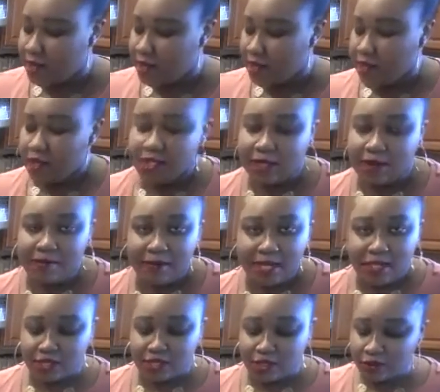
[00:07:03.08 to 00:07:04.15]
to me,
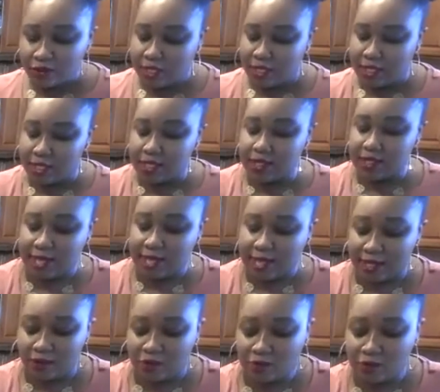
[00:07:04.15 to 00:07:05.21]
tuna is like
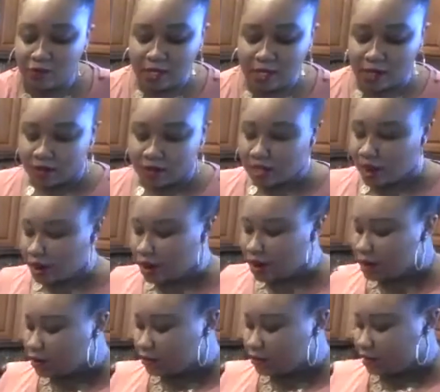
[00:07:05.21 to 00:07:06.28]
one of those hard
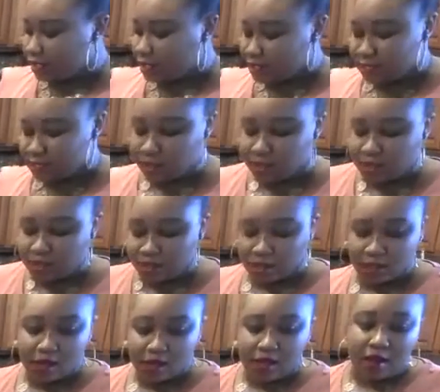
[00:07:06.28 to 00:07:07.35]
things to cook
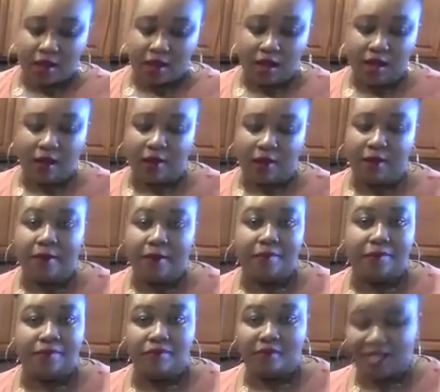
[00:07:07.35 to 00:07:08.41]

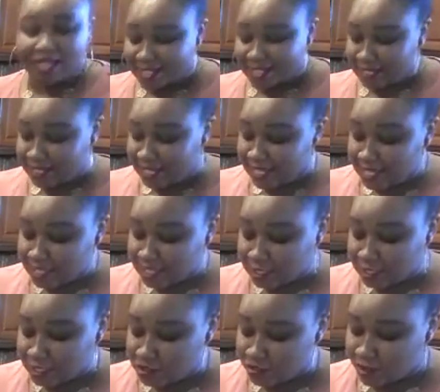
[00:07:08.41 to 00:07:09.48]
because it easily
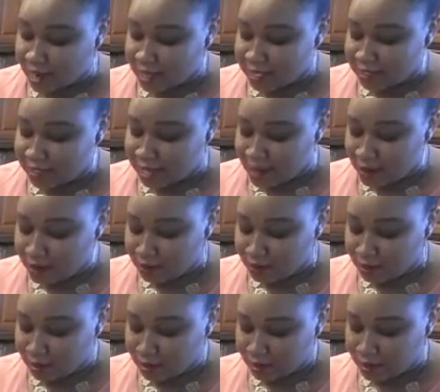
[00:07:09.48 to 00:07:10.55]
dries out.
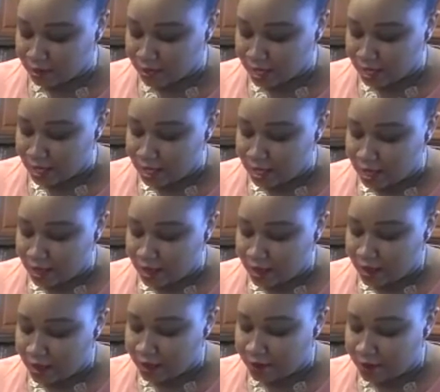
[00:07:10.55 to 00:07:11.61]

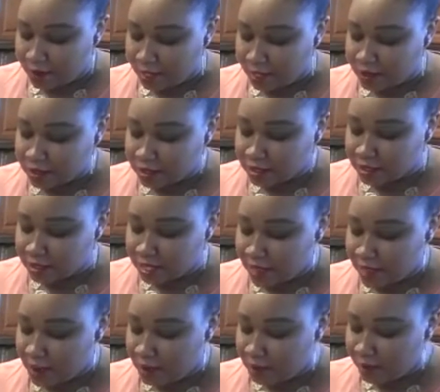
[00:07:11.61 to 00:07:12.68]
And you'll see how
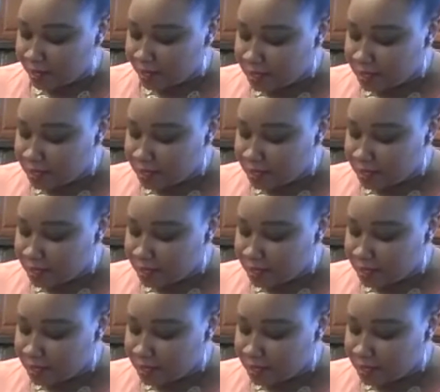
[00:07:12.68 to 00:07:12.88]
amazing